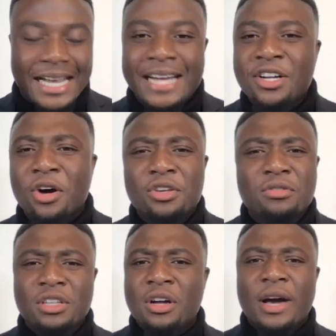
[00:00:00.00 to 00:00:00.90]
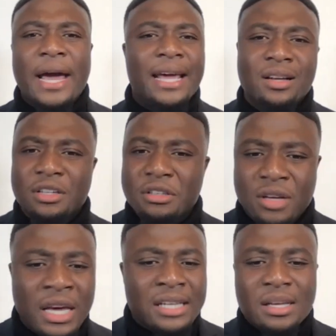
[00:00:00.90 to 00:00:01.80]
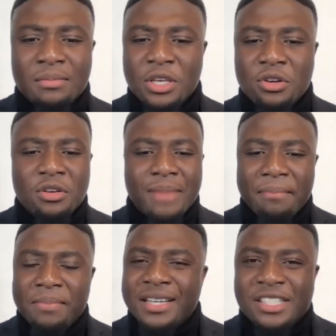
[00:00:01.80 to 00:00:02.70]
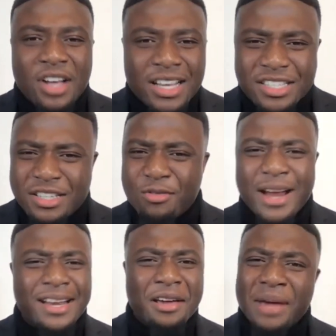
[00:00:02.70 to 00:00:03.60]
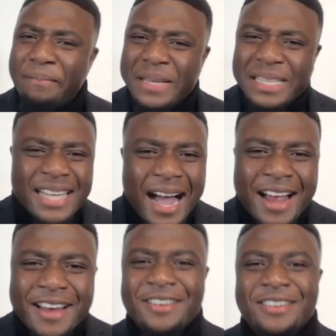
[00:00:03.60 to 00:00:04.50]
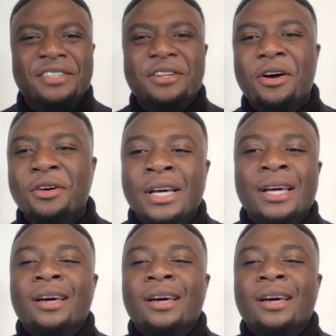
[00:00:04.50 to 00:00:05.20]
I know you know, hey, look, some of you might be exhausted right now. You might be tired, you know.